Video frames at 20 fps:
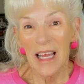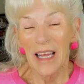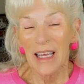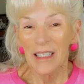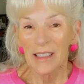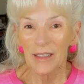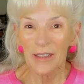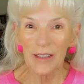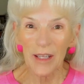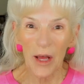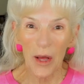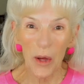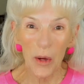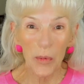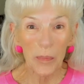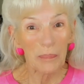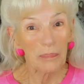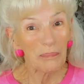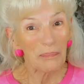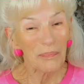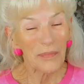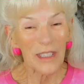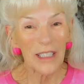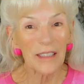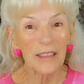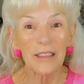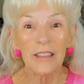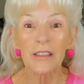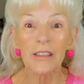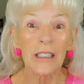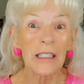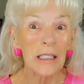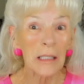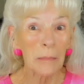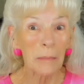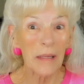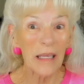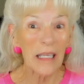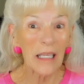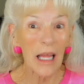So this is going to
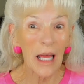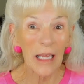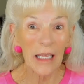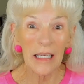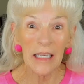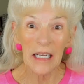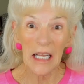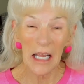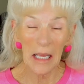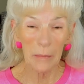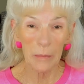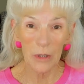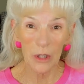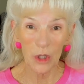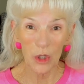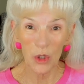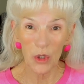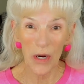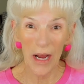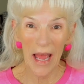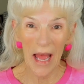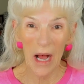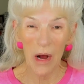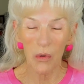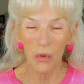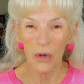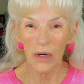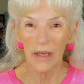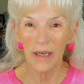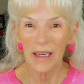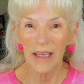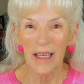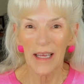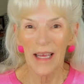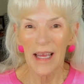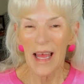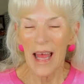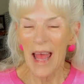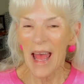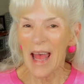be like an amateur hour,
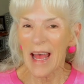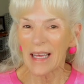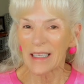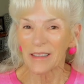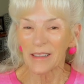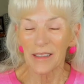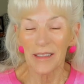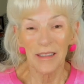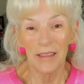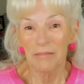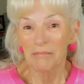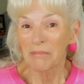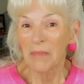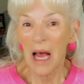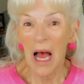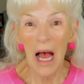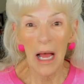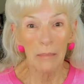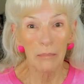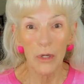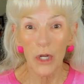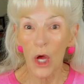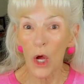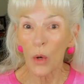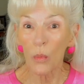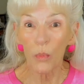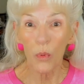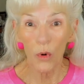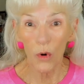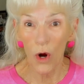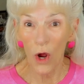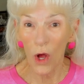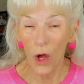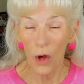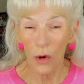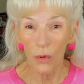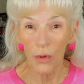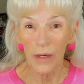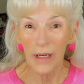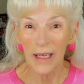as I'm no
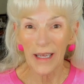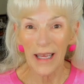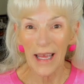pro.